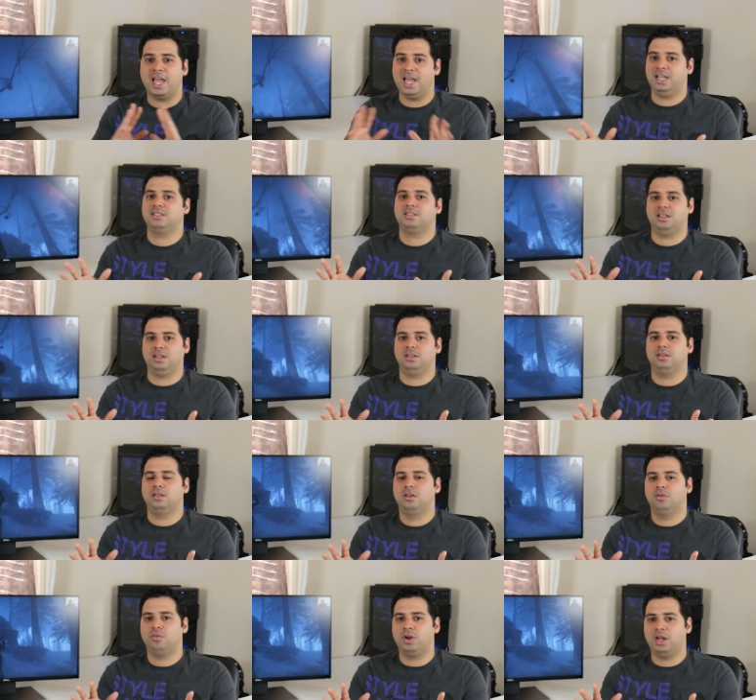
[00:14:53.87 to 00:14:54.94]
excellent,
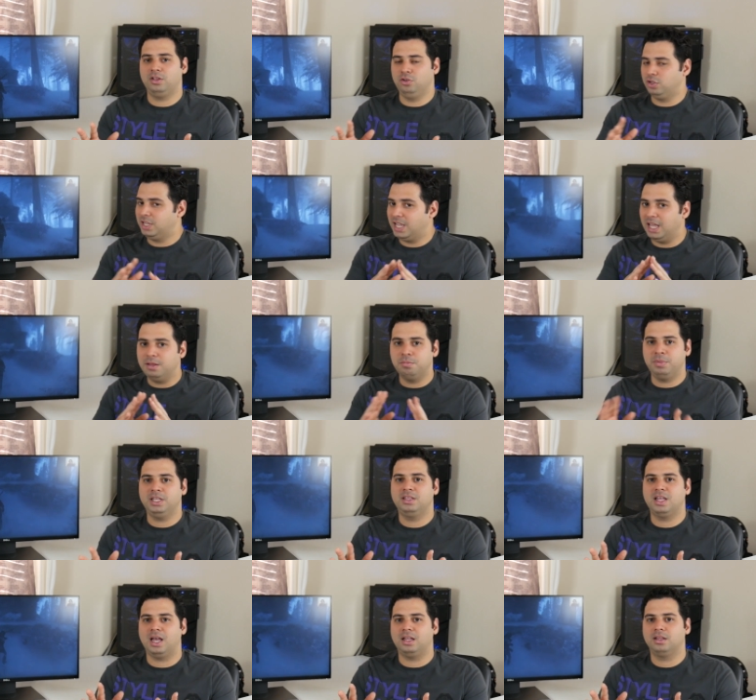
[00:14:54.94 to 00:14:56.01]
right? You can't
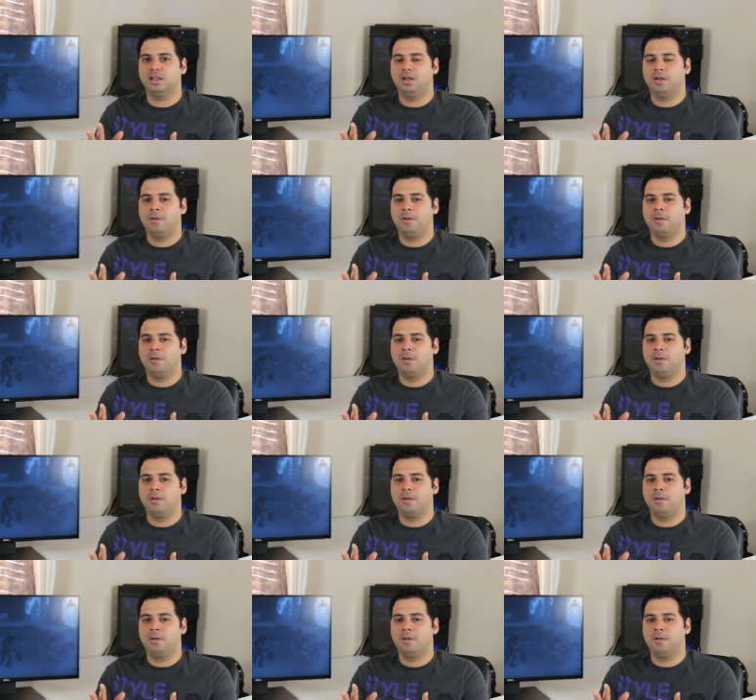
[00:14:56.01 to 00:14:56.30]
beat that.